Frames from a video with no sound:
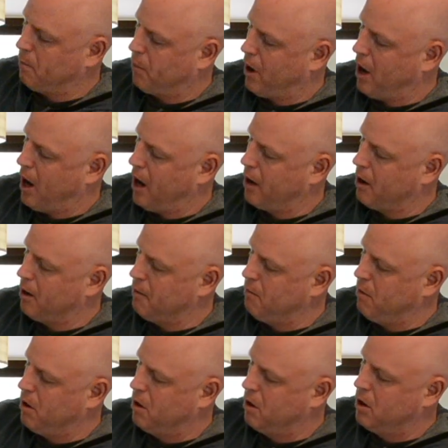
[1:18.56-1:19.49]

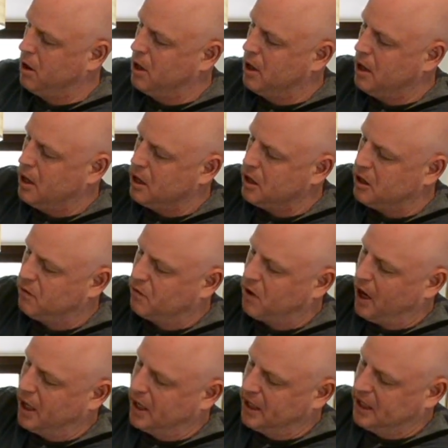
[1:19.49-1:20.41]
bottom, you've
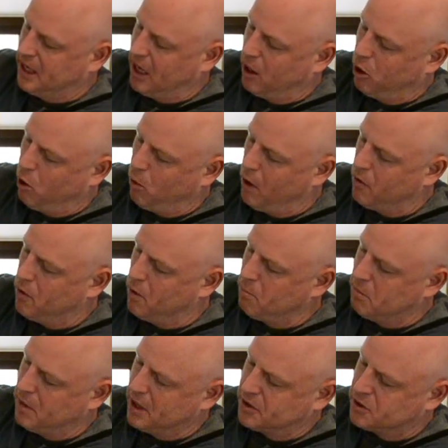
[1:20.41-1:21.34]
got yellow
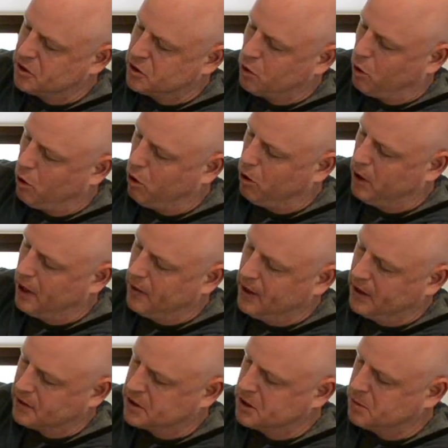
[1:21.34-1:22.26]
on the midsole, and
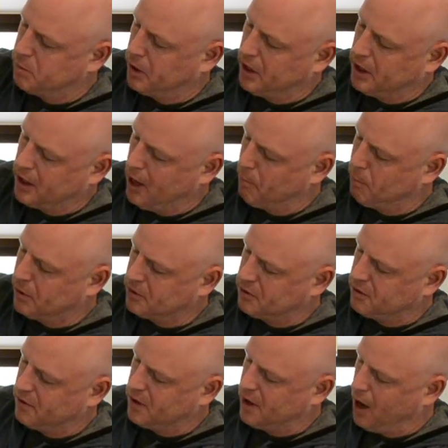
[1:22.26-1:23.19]
then spilling up
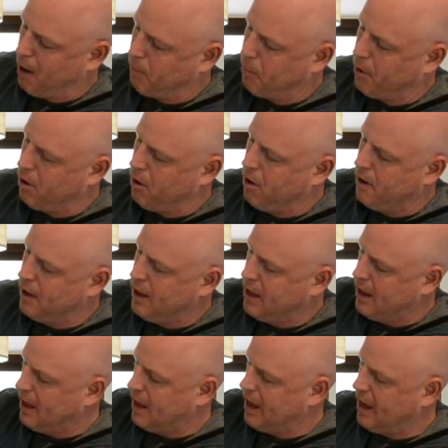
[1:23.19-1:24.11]
into the upper,
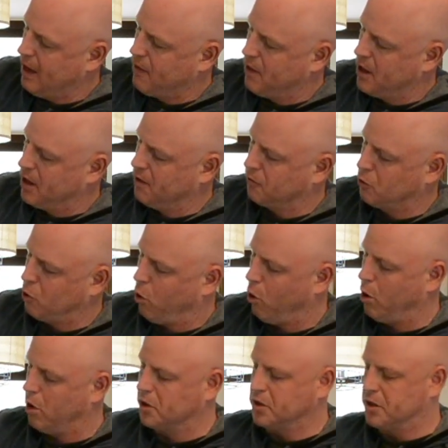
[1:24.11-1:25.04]
and then of
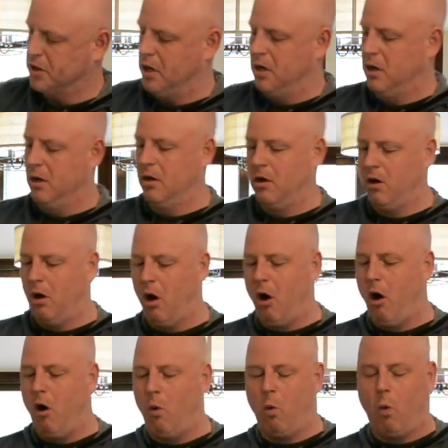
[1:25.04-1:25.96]
course,
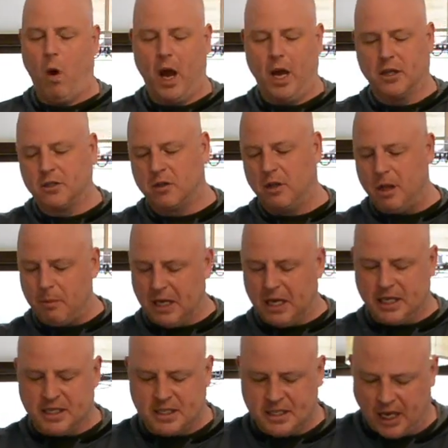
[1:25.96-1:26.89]
all white. So let me
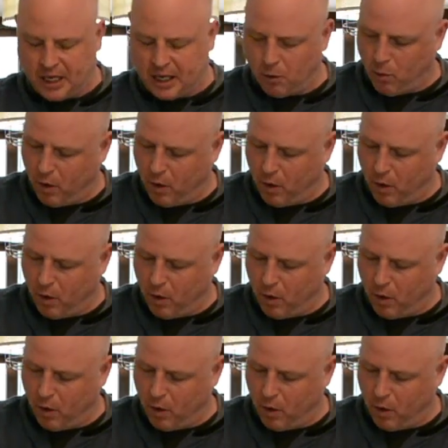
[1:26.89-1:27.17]
get the second